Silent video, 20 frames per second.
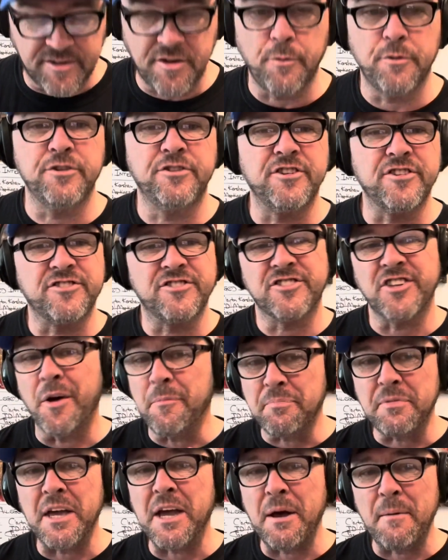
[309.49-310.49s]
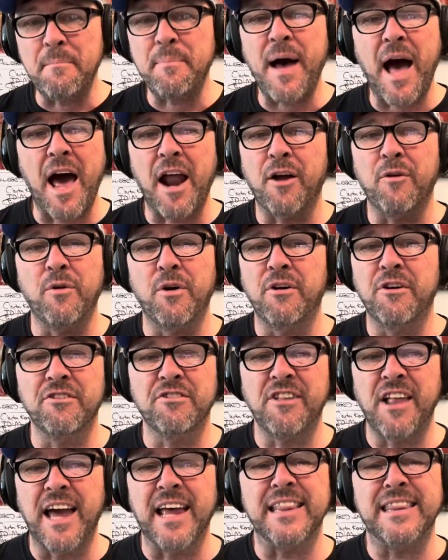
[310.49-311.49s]
There was just something about it where it
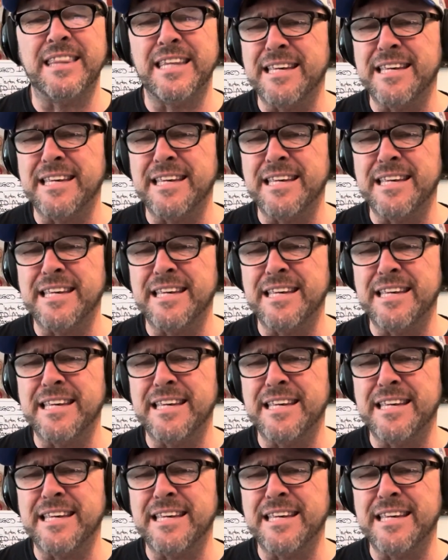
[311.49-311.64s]
was like,